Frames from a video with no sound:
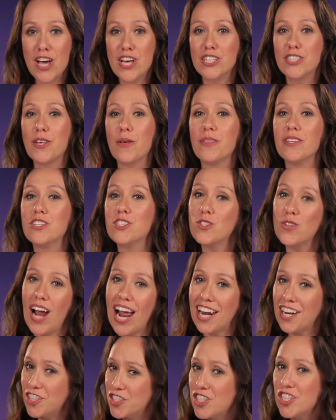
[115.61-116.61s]
so the
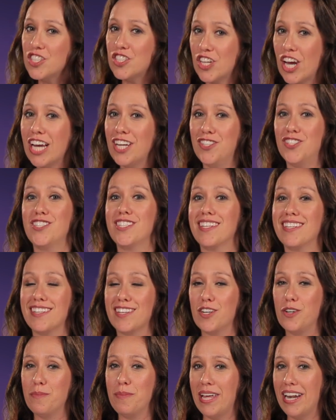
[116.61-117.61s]
strategy changes a
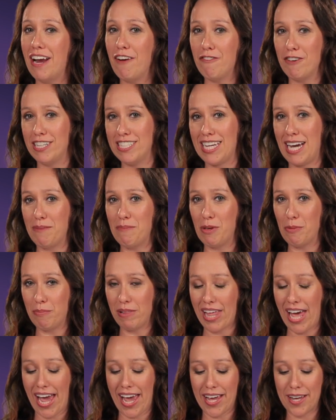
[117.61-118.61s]
little bit every time you
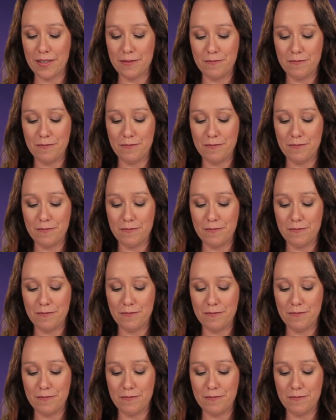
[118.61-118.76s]
play.